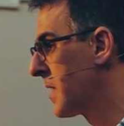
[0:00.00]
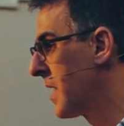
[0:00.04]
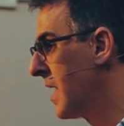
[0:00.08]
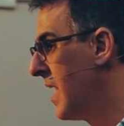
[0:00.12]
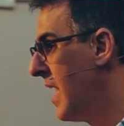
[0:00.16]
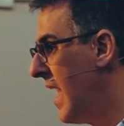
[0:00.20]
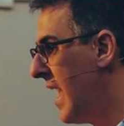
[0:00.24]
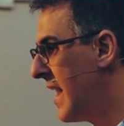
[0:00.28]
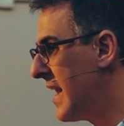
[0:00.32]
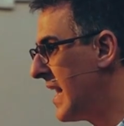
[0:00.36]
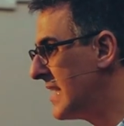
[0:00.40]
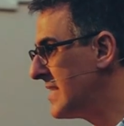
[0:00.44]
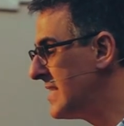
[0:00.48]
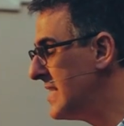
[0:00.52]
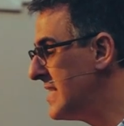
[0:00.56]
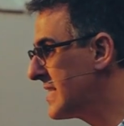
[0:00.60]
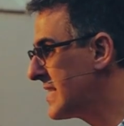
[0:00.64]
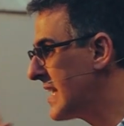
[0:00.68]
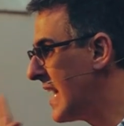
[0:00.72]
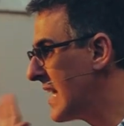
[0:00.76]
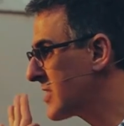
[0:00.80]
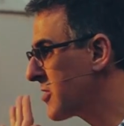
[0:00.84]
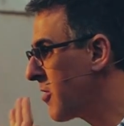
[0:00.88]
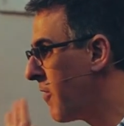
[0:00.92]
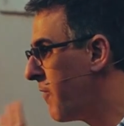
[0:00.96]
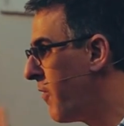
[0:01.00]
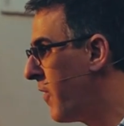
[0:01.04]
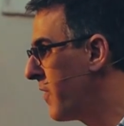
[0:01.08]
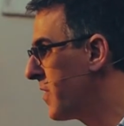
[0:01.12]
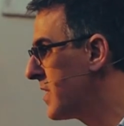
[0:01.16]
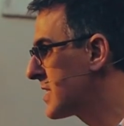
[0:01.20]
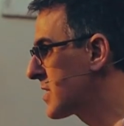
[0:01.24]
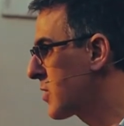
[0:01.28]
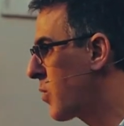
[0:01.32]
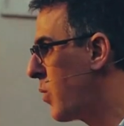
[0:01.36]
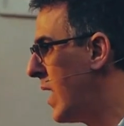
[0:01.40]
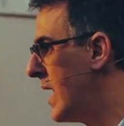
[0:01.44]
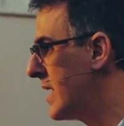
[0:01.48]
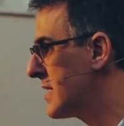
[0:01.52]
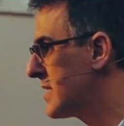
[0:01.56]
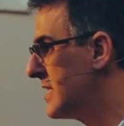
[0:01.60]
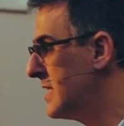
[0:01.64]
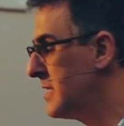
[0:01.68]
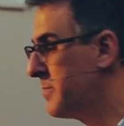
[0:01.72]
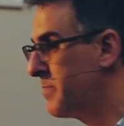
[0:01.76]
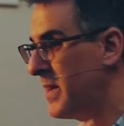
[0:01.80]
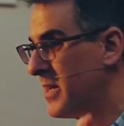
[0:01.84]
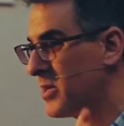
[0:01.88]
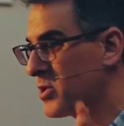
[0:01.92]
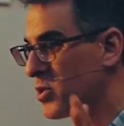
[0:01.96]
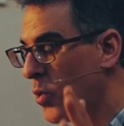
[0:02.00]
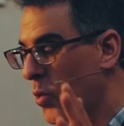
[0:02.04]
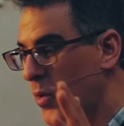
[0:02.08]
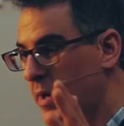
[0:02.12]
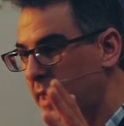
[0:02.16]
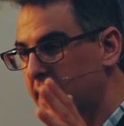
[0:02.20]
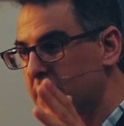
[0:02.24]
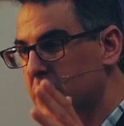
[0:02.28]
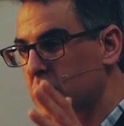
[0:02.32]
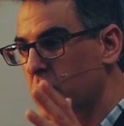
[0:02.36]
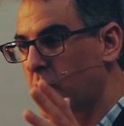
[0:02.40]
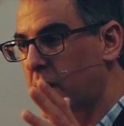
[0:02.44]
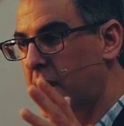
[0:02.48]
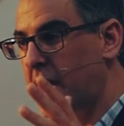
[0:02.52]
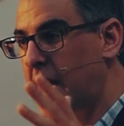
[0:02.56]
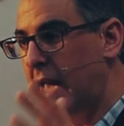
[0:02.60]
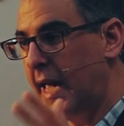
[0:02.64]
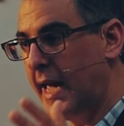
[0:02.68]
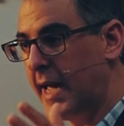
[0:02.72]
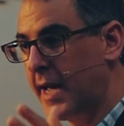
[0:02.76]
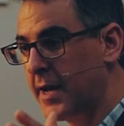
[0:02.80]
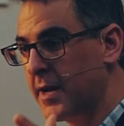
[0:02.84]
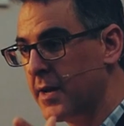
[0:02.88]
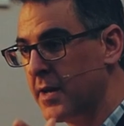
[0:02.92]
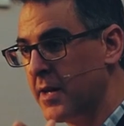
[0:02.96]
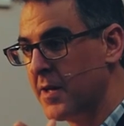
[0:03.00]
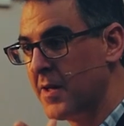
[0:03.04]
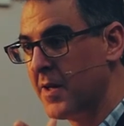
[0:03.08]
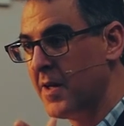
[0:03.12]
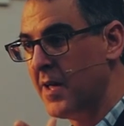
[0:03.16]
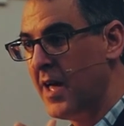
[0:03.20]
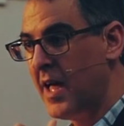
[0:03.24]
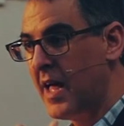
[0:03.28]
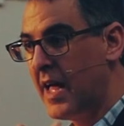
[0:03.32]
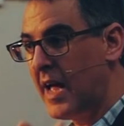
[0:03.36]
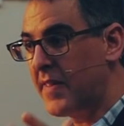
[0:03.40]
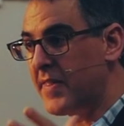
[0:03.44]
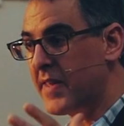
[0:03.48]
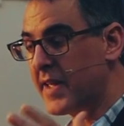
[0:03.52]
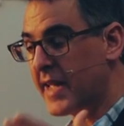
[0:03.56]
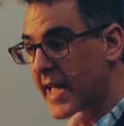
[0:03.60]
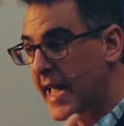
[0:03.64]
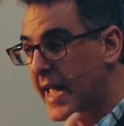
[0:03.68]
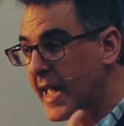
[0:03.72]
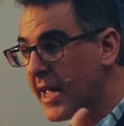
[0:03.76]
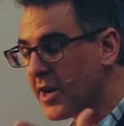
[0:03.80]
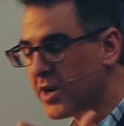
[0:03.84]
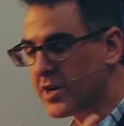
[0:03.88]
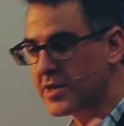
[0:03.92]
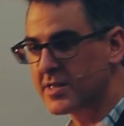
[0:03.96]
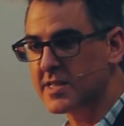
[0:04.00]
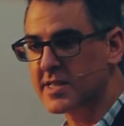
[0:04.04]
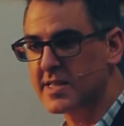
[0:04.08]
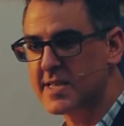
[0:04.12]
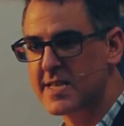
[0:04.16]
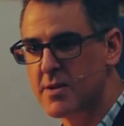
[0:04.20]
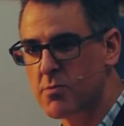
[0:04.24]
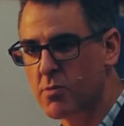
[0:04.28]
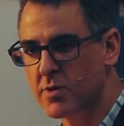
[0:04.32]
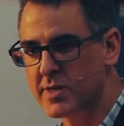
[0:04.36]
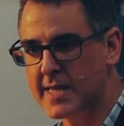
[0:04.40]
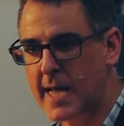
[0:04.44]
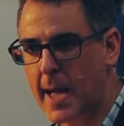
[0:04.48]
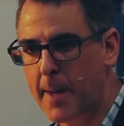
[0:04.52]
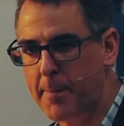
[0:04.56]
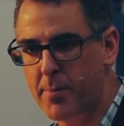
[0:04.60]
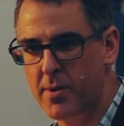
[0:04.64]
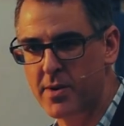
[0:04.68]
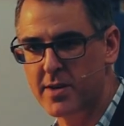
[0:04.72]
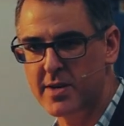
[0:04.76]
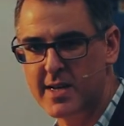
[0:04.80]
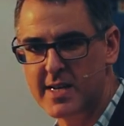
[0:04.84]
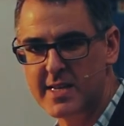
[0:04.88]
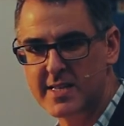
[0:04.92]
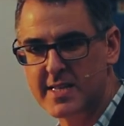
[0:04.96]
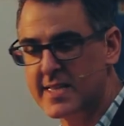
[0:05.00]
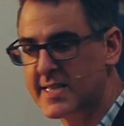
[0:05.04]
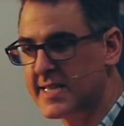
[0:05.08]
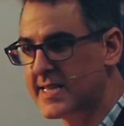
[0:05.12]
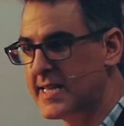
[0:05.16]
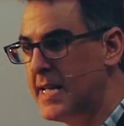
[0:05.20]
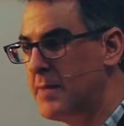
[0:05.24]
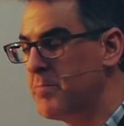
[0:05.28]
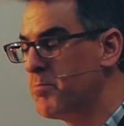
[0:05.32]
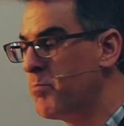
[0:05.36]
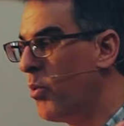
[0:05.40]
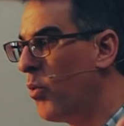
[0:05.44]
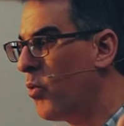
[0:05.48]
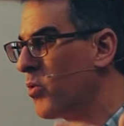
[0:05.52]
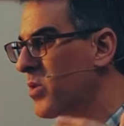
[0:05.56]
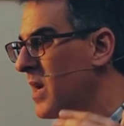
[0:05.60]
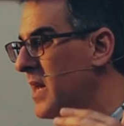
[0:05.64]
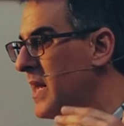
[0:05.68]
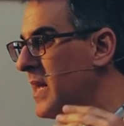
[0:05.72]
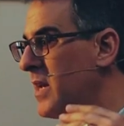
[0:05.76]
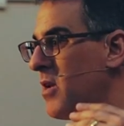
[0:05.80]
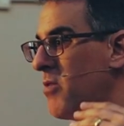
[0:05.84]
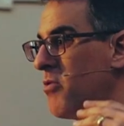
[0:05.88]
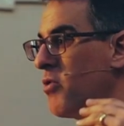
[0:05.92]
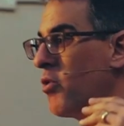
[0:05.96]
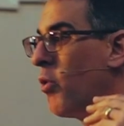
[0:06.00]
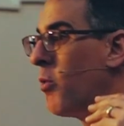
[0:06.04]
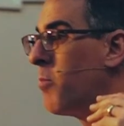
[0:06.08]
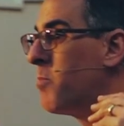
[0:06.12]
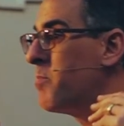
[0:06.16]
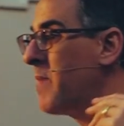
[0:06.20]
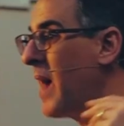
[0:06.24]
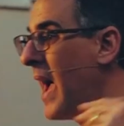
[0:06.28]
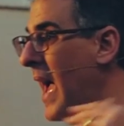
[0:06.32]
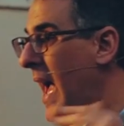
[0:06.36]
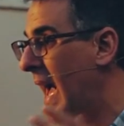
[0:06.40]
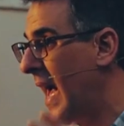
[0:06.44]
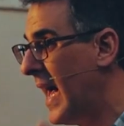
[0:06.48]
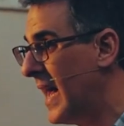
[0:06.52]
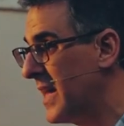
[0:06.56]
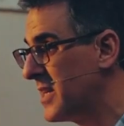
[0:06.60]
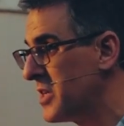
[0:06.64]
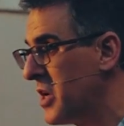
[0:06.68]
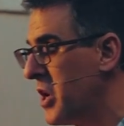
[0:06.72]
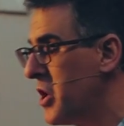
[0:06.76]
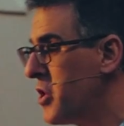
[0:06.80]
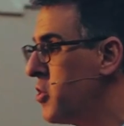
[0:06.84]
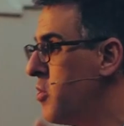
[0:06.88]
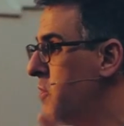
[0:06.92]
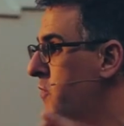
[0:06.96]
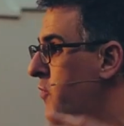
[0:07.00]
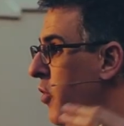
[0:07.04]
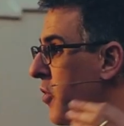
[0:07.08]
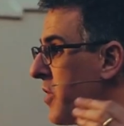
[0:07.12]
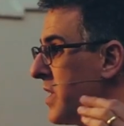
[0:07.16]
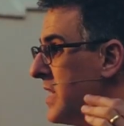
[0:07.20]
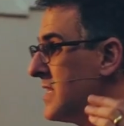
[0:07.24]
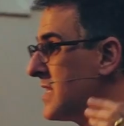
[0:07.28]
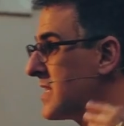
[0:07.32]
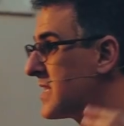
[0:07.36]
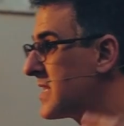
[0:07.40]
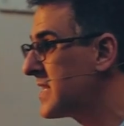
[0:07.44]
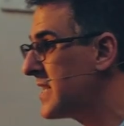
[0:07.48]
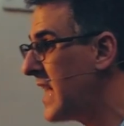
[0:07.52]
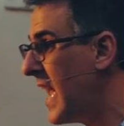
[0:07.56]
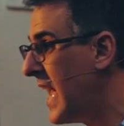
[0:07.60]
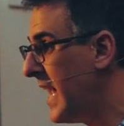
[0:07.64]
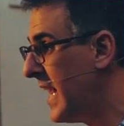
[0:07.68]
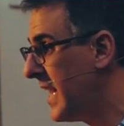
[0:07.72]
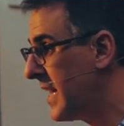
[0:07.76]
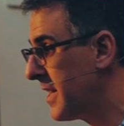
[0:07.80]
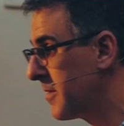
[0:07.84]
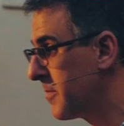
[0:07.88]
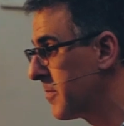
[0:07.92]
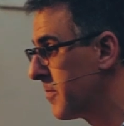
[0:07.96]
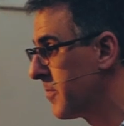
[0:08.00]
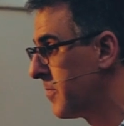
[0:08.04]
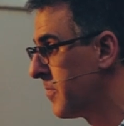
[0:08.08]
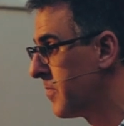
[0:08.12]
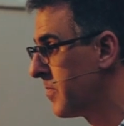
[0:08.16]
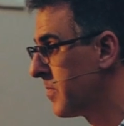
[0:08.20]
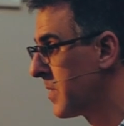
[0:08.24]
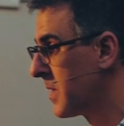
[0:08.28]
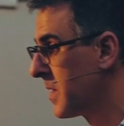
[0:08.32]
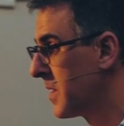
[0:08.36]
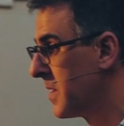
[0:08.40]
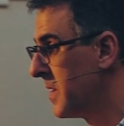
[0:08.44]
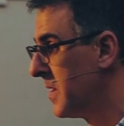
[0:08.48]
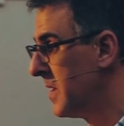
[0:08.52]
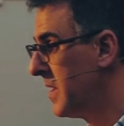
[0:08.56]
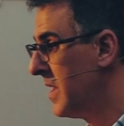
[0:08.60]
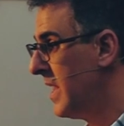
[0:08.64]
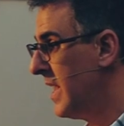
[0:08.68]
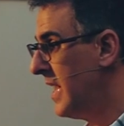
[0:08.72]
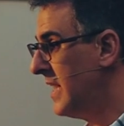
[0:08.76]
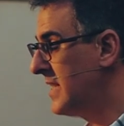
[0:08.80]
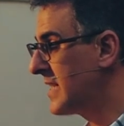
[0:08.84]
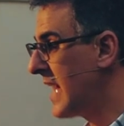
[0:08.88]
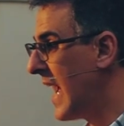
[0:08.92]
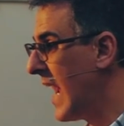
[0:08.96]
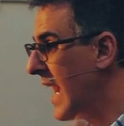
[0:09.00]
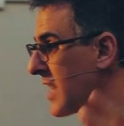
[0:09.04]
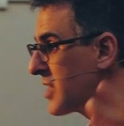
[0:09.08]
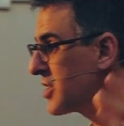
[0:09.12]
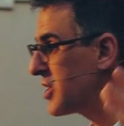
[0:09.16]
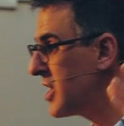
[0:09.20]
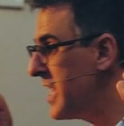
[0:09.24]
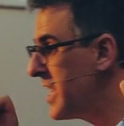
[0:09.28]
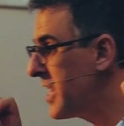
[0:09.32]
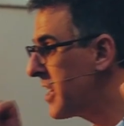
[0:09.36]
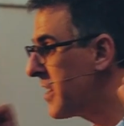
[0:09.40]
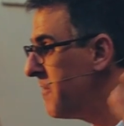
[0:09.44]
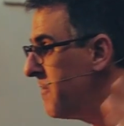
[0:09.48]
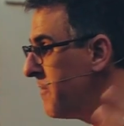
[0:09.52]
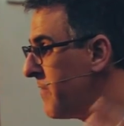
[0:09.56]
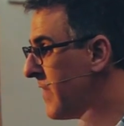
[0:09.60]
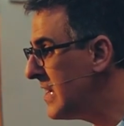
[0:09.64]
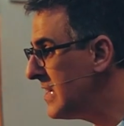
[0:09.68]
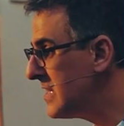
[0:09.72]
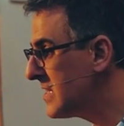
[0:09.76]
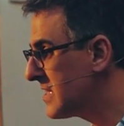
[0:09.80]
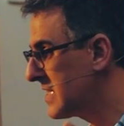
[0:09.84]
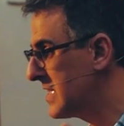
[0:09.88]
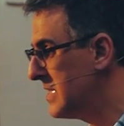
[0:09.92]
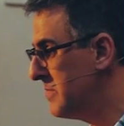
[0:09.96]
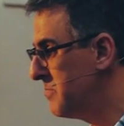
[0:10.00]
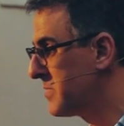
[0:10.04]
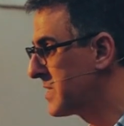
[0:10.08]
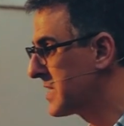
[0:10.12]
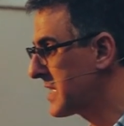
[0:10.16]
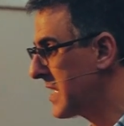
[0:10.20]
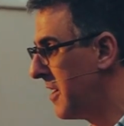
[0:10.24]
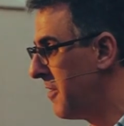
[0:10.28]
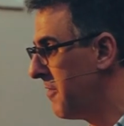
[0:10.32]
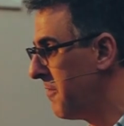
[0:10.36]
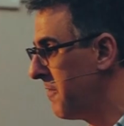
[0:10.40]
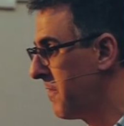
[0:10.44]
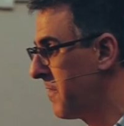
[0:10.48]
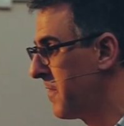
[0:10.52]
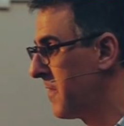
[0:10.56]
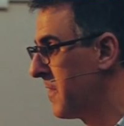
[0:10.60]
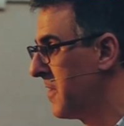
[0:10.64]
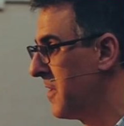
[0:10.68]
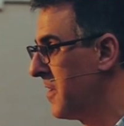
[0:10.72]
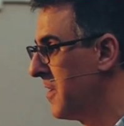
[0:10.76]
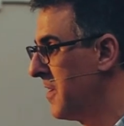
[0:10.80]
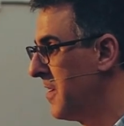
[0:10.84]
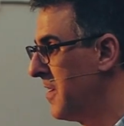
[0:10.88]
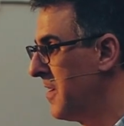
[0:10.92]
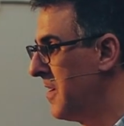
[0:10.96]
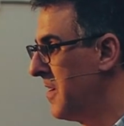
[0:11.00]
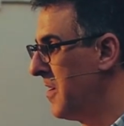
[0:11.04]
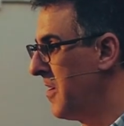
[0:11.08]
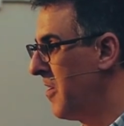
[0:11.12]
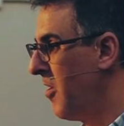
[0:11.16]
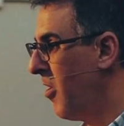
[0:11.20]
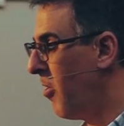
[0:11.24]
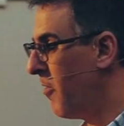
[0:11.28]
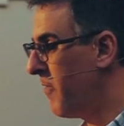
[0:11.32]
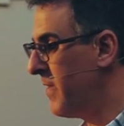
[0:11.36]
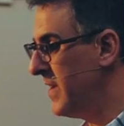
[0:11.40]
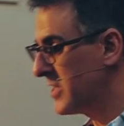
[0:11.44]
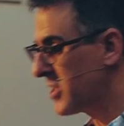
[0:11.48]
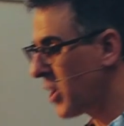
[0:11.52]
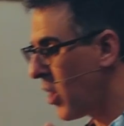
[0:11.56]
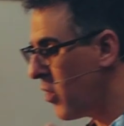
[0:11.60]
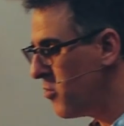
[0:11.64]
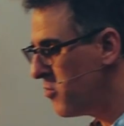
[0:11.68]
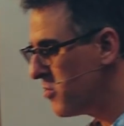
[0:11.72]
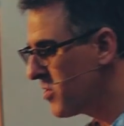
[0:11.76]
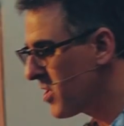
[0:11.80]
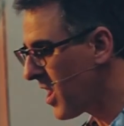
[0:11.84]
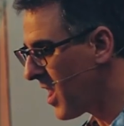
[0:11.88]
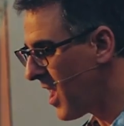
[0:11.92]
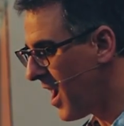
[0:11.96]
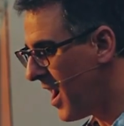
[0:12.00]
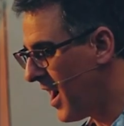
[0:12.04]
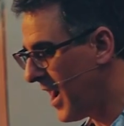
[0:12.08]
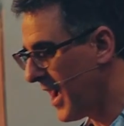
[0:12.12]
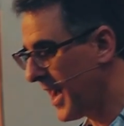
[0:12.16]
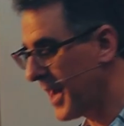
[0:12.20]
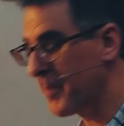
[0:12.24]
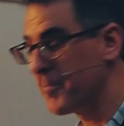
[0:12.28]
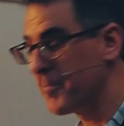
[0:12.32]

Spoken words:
And as he sets off on this quest, he's been talking to a king, and the king can see what's happened, and he says to him, "Bordellino, you're mad. You've gone insane." He's actually convinced himself of his own lie.